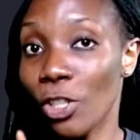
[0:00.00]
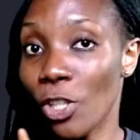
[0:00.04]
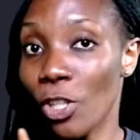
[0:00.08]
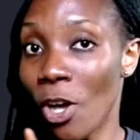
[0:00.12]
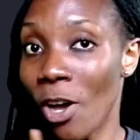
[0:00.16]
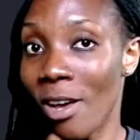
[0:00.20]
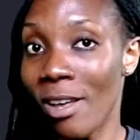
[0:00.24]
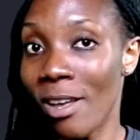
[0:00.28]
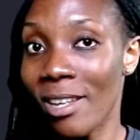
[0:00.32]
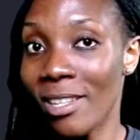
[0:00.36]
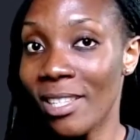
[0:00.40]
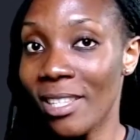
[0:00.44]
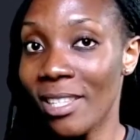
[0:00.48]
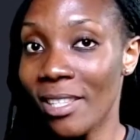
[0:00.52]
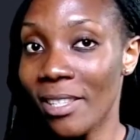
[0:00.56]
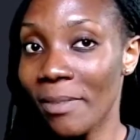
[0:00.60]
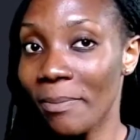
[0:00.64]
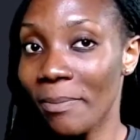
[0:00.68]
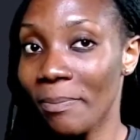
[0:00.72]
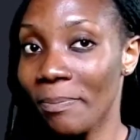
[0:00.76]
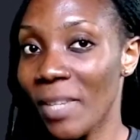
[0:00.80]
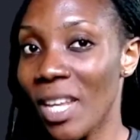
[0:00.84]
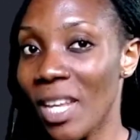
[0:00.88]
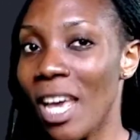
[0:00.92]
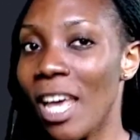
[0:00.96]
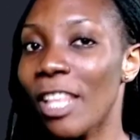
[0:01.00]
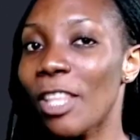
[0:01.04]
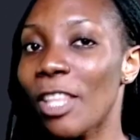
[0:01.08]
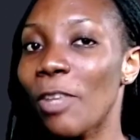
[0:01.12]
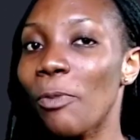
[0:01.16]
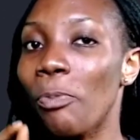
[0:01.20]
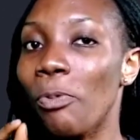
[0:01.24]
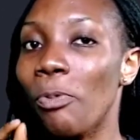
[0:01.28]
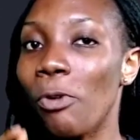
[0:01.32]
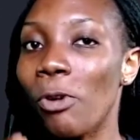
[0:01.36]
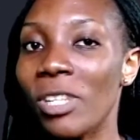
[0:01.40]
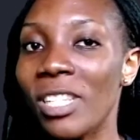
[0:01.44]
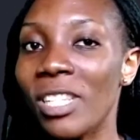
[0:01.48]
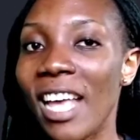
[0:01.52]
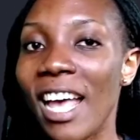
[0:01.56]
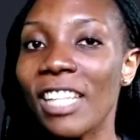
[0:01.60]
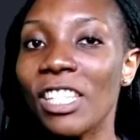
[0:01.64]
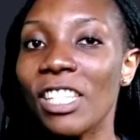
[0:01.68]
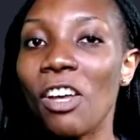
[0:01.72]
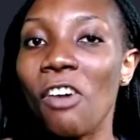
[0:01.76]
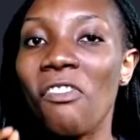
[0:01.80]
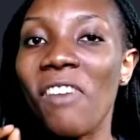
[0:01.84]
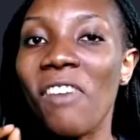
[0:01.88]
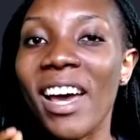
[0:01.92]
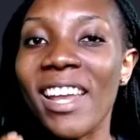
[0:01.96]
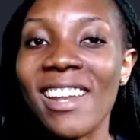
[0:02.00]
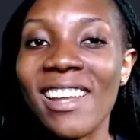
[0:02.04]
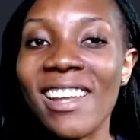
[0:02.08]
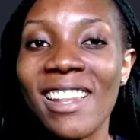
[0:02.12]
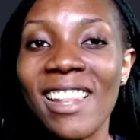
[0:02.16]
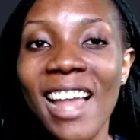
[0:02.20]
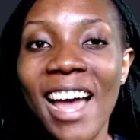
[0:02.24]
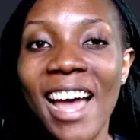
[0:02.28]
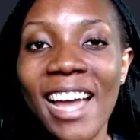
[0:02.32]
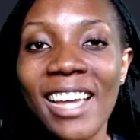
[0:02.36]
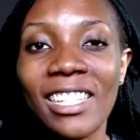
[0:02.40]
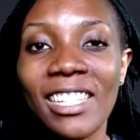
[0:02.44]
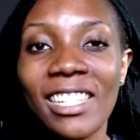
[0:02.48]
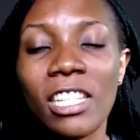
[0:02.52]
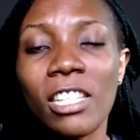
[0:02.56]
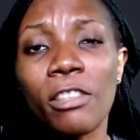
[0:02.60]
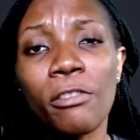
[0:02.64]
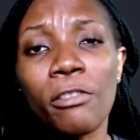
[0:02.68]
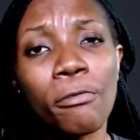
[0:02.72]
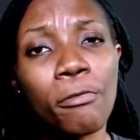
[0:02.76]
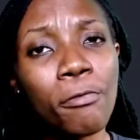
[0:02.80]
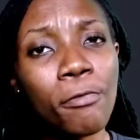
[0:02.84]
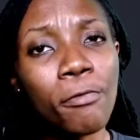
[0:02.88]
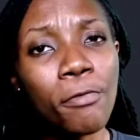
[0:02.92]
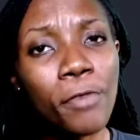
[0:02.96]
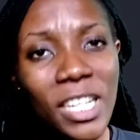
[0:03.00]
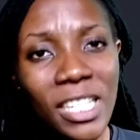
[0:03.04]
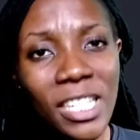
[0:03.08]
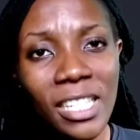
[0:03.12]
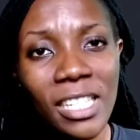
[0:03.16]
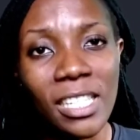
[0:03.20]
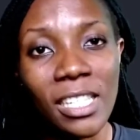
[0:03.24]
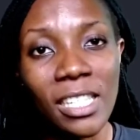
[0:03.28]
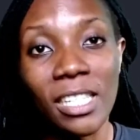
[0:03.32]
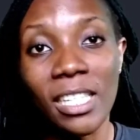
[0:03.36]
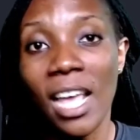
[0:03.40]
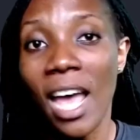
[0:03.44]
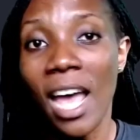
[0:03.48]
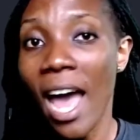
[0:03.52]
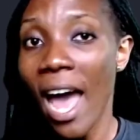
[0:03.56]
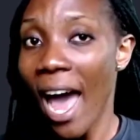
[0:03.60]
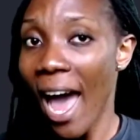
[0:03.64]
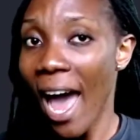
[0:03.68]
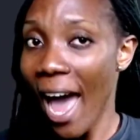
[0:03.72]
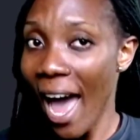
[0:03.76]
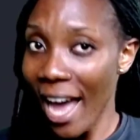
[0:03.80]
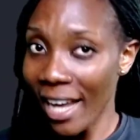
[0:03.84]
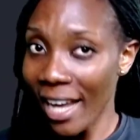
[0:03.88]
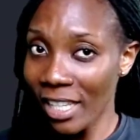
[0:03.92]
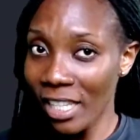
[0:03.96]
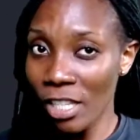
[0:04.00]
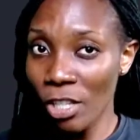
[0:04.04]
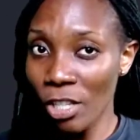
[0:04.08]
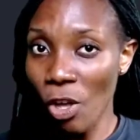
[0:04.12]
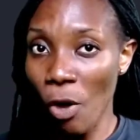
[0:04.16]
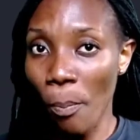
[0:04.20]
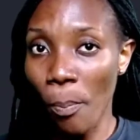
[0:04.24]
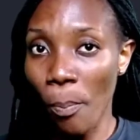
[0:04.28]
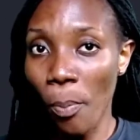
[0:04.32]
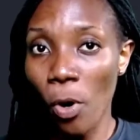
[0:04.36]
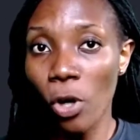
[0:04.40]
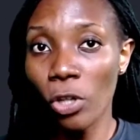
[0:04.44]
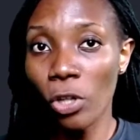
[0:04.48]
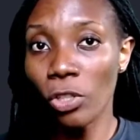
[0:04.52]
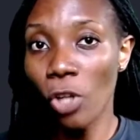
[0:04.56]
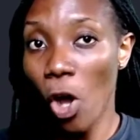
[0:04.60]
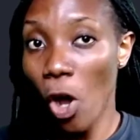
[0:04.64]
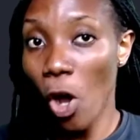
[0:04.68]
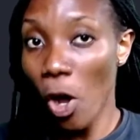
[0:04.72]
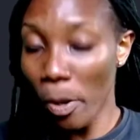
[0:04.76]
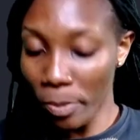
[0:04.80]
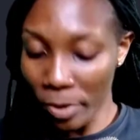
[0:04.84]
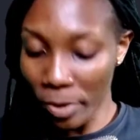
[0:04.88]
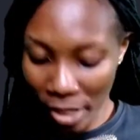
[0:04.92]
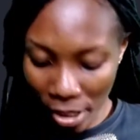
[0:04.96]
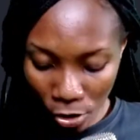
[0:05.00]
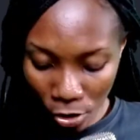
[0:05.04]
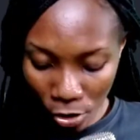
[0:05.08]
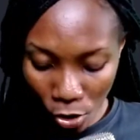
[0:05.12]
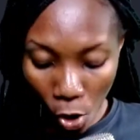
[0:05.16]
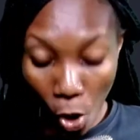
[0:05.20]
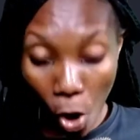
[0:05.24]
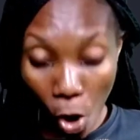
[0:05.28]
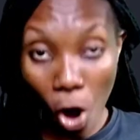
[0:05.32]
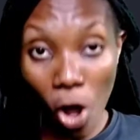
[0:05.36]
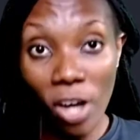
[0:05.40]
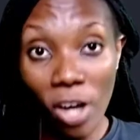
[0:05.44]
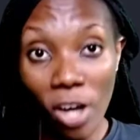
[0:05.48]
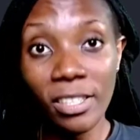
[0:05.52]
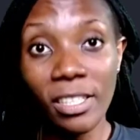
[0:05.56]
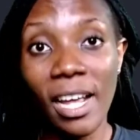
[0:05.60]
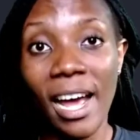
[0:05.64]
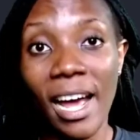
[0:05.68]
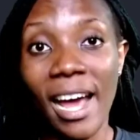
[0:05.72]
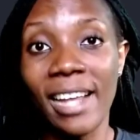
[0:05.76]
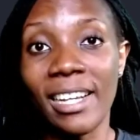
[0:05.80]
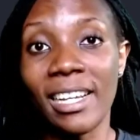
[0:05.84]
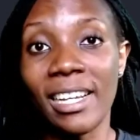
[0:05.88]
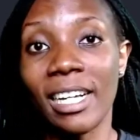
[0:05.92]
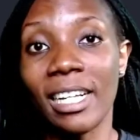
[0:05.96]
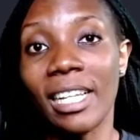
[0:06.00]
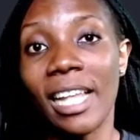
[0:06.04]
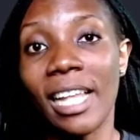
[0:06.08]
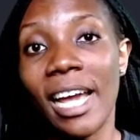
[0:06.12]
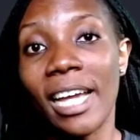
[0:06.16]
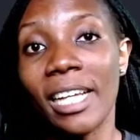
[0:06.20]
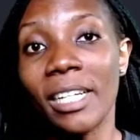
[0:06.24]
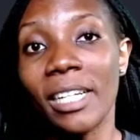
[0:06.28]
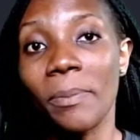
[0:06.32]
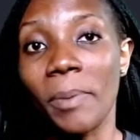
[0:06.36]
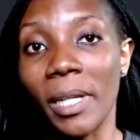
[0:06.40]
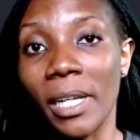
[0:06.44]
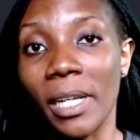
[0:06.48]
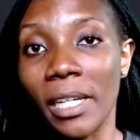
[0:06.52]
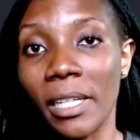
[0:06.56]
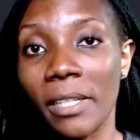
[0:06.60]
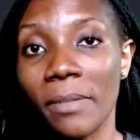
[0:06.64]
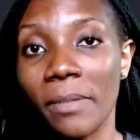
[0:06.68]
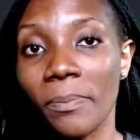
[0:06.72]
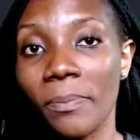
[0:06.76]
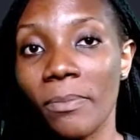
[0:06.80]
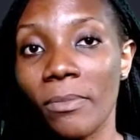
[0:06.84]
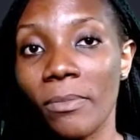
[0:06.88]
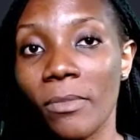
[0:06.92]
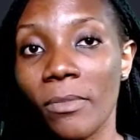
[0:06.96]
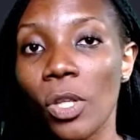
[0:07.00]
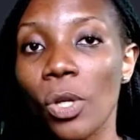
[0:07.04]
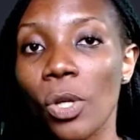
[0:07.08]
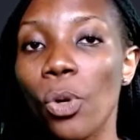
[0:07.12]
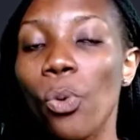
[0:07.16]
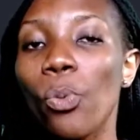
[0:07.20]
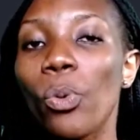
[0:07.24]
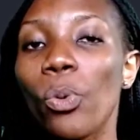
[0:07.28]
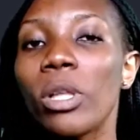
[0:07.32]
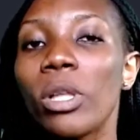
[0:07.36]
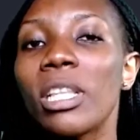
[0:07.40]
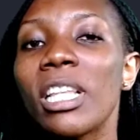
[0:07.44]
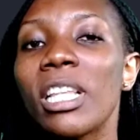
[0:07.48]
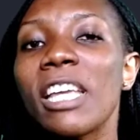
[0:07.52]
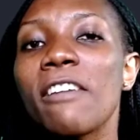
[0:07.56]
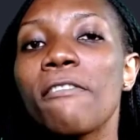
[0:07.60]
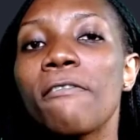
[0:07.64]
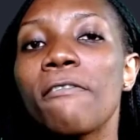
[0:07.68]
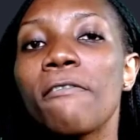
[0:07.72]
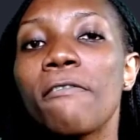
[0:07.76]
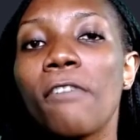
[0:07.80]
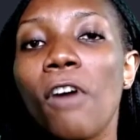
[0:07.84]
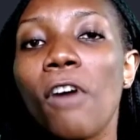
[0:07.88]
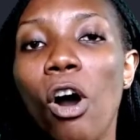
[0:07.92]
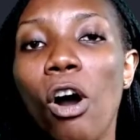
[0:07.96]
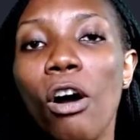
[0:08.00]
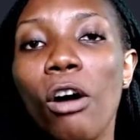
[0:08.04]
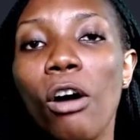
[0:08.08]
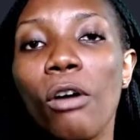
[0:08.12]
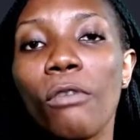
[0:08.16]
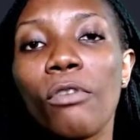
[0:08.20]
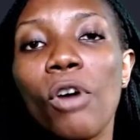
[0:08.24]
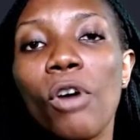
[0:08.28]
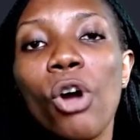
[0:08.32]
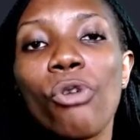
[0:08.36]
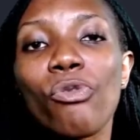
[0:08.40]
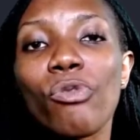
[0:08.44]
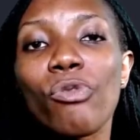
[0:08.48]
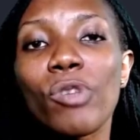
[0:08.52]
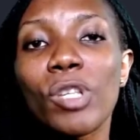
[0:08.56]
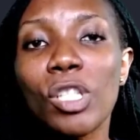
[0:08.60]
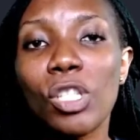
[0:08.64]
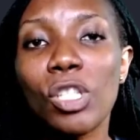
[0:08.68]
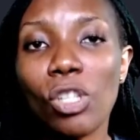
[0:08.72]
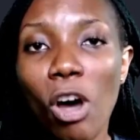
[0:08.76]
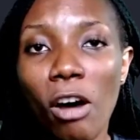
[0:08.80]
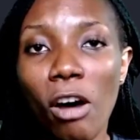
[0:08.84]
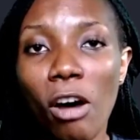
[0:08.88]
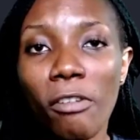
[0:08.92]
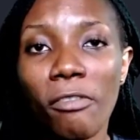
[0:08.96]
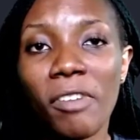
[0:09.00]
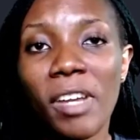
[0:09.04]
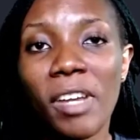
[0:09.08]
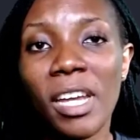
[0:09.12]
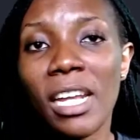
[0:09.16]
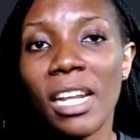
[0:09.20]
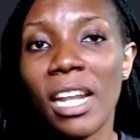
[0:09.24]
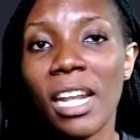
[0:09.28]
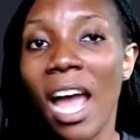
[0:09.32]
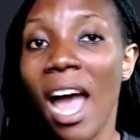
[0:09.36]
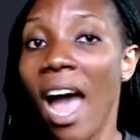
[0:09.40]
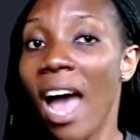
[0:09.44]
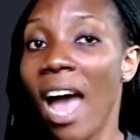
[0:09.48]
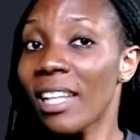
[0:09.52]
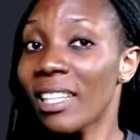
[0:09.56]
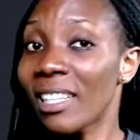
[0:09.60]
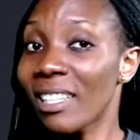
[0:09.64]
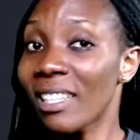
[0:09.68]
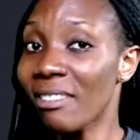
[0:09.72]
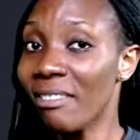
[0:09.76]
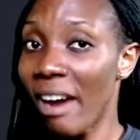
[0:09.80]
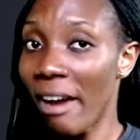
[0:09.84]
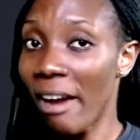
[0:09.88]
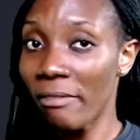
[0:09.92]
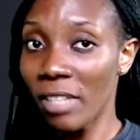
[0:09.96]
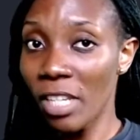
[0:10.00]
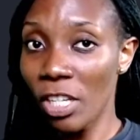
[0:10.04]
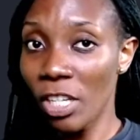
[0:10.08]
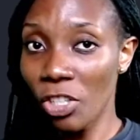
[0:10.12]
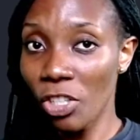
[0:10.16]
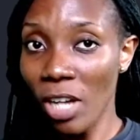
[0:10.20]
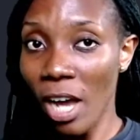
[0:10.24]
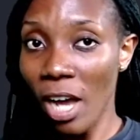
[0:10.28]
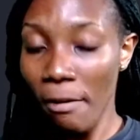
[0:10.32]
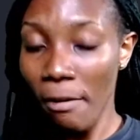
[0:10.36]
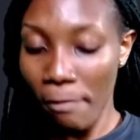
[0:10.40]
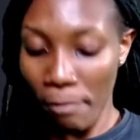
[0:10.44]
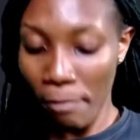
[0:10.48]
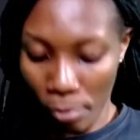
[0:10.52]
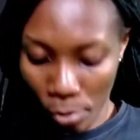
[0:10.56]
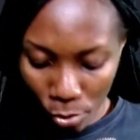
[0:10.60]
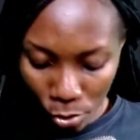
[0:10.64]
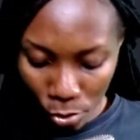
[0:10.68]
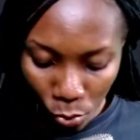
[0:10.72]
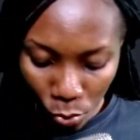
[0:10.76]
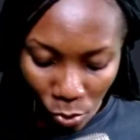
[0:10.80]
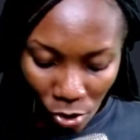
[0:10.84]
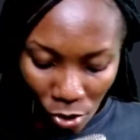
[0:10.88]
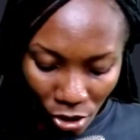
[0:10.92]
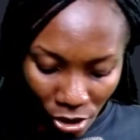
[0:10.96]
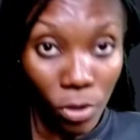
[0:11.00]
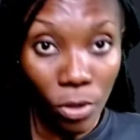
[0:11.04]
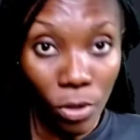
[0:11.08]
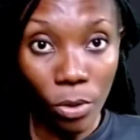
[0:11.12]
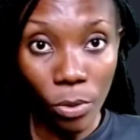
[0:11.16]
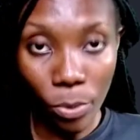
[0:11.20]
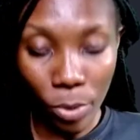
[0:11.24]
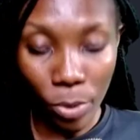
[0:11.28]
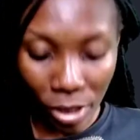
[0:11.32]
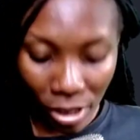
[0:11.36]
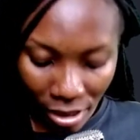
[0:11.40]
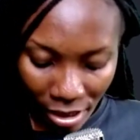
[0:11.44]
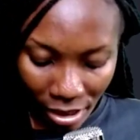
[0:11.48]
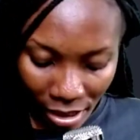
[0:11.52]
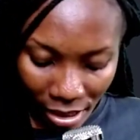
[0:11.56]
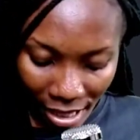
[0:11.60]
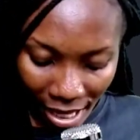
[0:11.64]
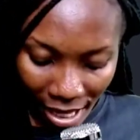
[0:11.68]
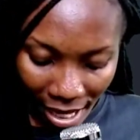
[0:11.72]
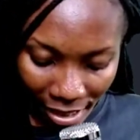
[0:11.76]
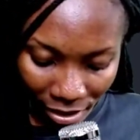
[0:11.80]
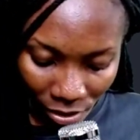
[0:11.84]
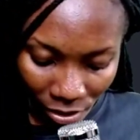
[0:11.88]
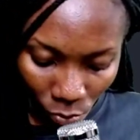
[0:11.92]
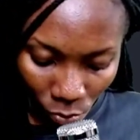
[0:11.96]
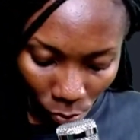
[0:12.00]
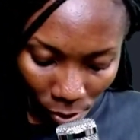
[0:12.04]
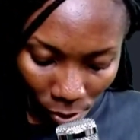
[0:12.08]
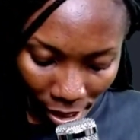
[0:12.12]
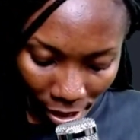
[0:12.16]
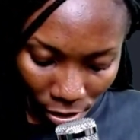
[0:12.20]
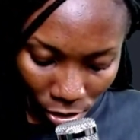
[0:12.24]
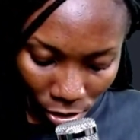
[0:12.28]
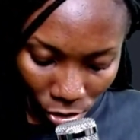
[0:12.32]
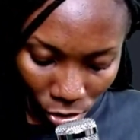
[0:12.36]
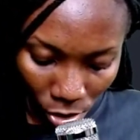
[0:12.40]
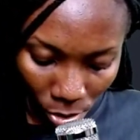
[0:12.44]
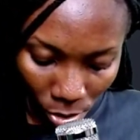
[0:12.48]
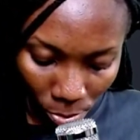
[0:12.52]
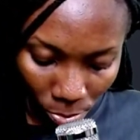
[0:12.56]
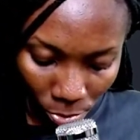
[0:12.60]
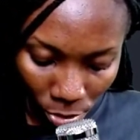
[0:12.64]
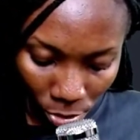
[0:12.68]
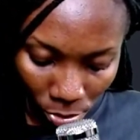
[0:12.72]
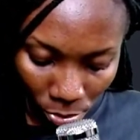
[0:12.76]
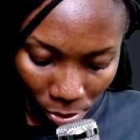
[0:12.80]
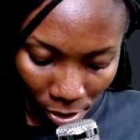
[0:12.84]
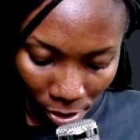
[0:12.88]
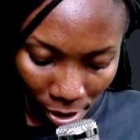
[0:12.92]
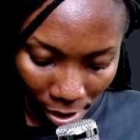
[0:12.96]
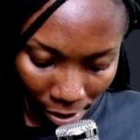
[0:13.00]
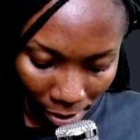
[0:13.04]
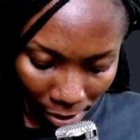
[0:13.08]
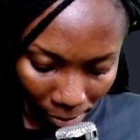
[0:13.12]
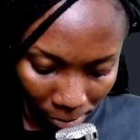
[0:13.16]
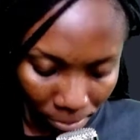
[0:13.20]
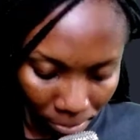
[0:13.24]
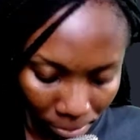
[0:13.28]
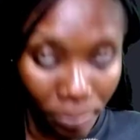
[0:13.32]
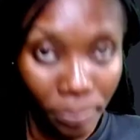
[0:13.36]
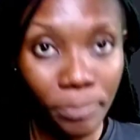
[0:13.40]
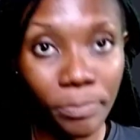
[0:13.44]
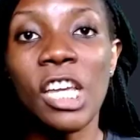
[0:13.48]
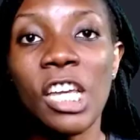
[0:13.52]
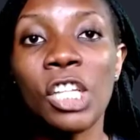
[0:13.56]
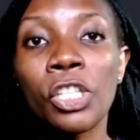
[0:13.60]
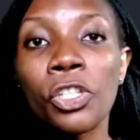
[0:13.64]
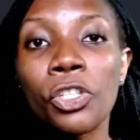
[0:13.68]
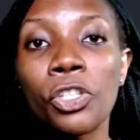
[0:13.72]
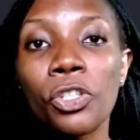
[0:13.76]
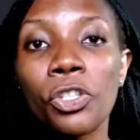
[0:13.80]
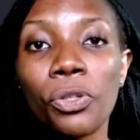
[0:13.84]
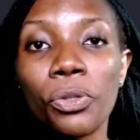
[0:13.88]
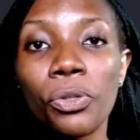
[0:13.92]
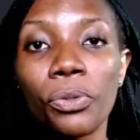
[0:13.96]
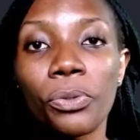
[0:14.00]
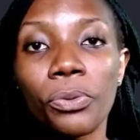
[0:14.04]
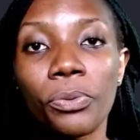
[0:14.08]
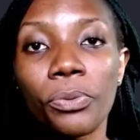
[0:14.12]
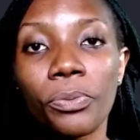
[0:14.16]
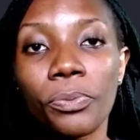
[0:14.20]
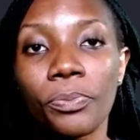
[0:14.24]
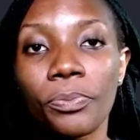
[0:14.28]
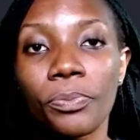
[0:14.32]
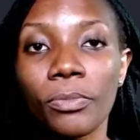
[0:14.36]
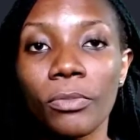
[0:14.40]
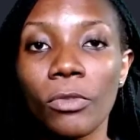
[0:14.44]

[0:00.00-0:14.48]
Thus, the process of analyzing the forces acting upon objects on an inclined plane will involve resolving the gravitational force which is seen as the weight W here, into